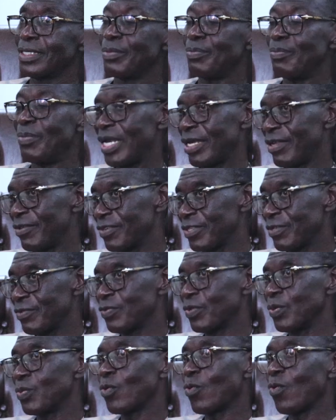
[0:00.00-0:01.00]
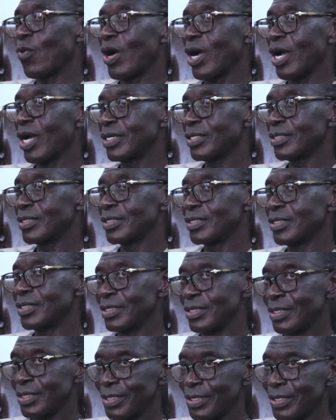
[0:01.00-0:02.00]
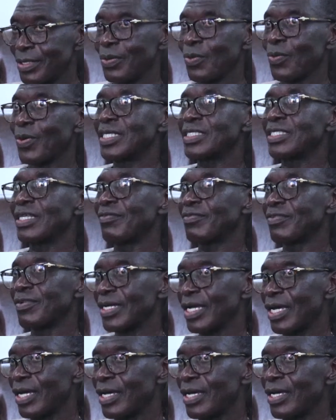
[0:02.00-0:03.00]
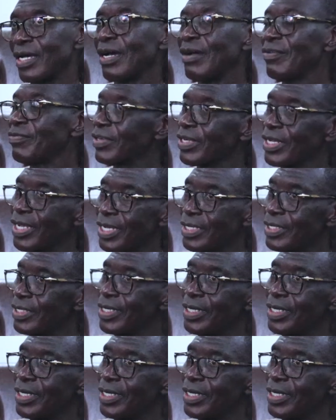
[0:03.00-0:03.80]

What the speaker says: benefit from COA, the West Africa, Africa and